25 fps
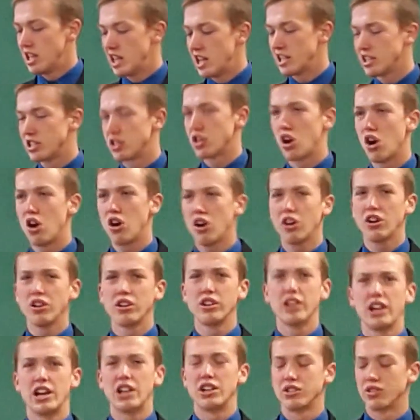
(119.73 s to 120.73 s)
as
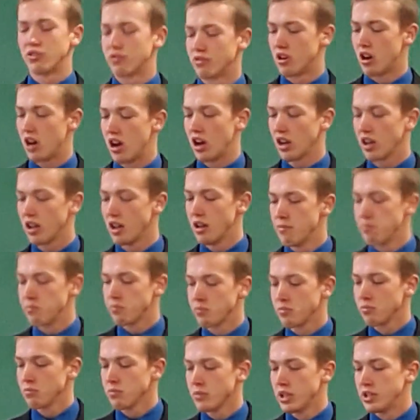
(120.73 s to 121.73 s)
hard as a rock.
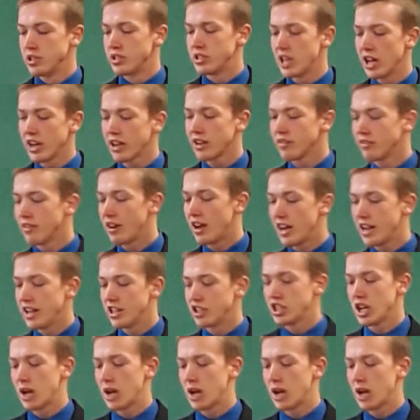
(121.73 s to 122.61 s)
Zechariah